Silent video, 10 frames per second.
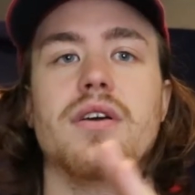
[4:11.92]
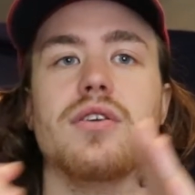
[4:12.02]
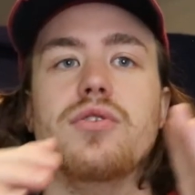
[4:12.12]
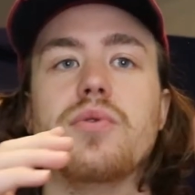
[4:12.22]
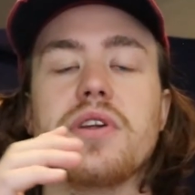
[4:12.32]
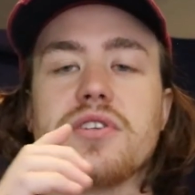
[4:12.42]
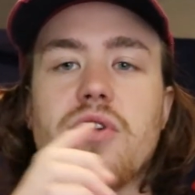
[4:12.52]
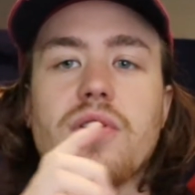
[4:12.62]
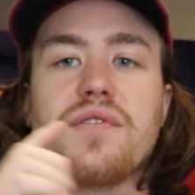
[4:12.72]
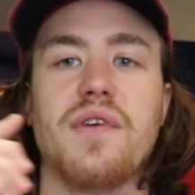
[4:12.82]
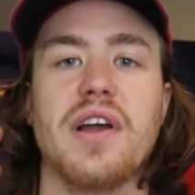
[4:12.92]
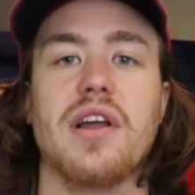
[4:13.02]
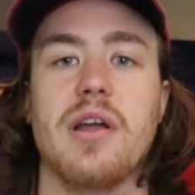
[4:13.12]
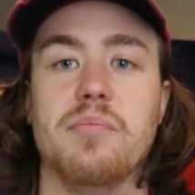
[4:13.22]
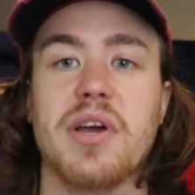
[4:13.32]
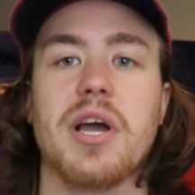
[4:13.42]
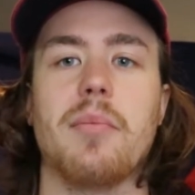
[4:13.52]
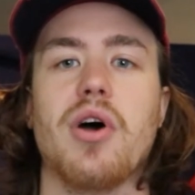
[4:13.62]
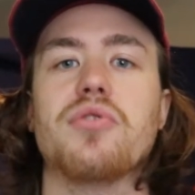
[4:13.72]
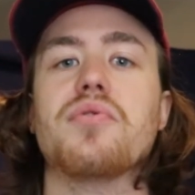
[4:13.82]
you can start to find and pick up
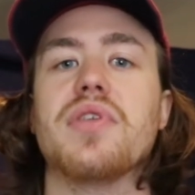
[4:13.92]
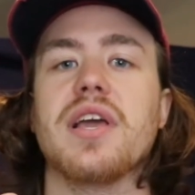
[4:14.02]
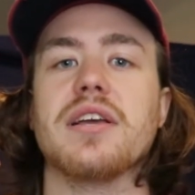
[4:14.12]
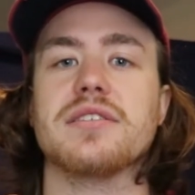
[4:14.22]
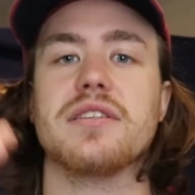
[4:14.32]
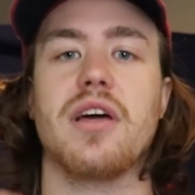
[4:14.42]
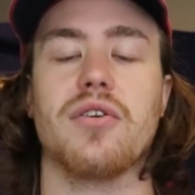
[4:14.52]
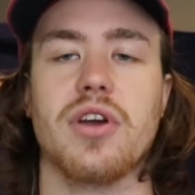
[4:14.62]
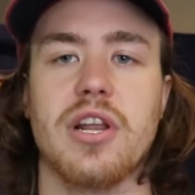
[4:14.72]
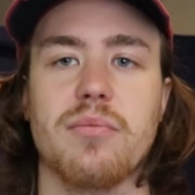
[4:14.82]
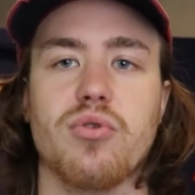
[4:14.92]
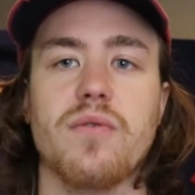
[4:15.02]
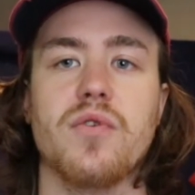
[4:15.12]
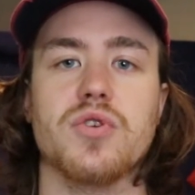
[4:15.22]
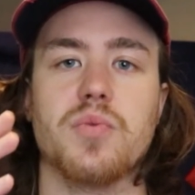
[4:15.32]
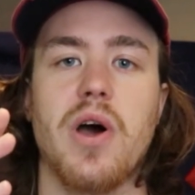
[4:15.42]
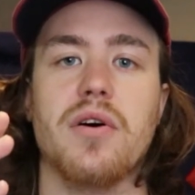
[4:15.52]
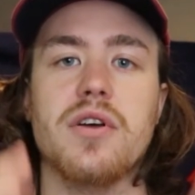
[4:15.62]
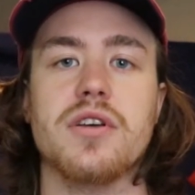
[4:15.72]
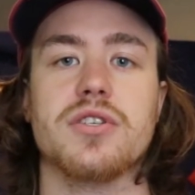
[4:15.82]
other things that are going to improve you as well.
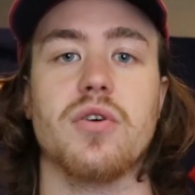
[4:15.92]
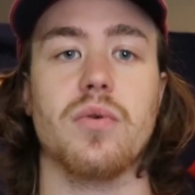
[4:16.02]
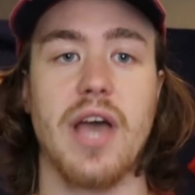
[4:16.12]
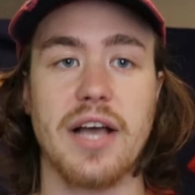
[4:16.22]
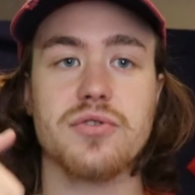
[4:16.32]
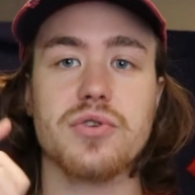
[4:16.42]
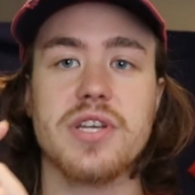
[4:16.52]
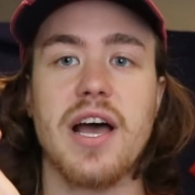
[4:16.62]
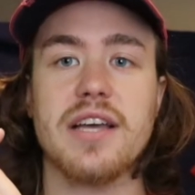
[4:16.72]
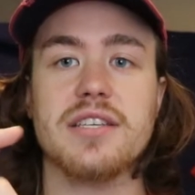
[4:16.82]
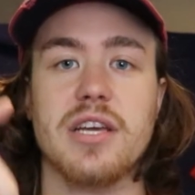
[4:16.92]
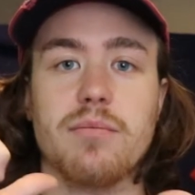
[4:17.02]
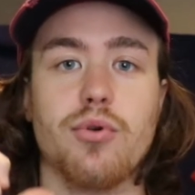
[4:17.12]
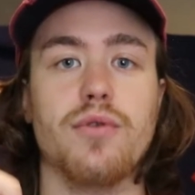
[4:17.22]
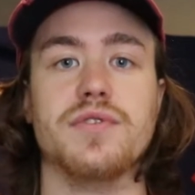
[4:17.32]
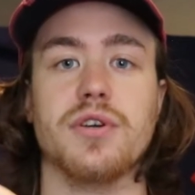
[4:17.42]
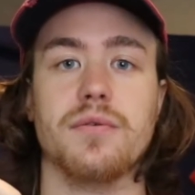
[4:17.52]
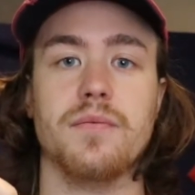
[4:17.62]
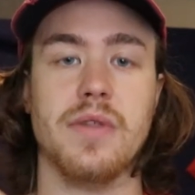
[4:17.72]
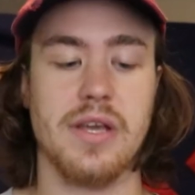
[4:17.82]
So exercise improves you.
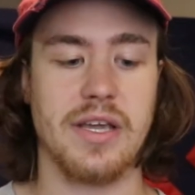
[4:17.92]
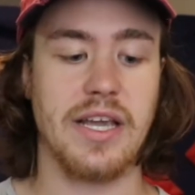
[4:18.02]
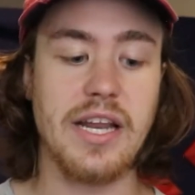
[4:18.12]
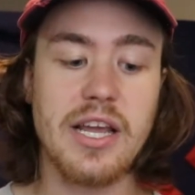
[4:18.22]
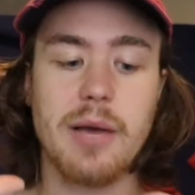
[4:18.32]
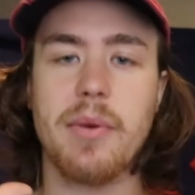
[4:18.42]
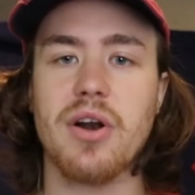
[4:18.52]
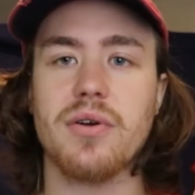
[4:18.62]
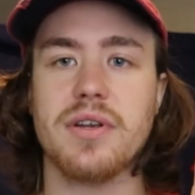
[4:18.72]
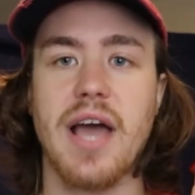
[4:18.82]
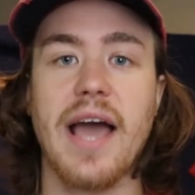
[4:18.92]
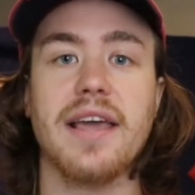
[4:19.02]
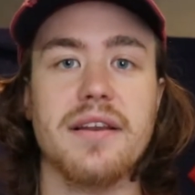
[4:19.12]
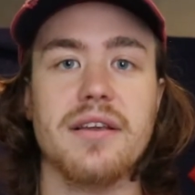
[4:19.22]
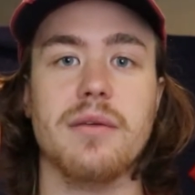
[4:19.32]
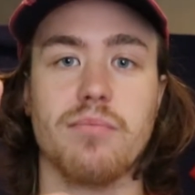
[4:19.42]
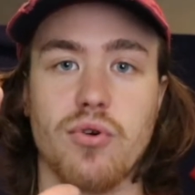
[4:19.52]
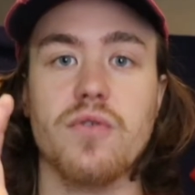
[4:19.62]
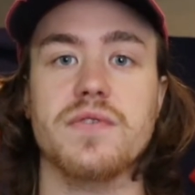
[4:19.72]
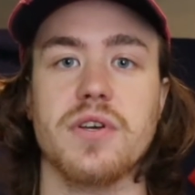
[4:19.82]
Eating a better diet
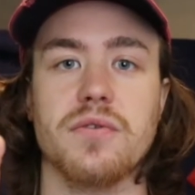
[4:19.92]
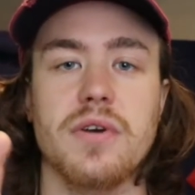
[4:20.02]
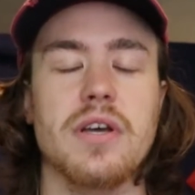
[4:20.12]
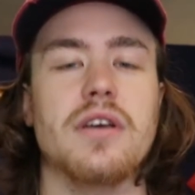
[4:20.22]
improves you.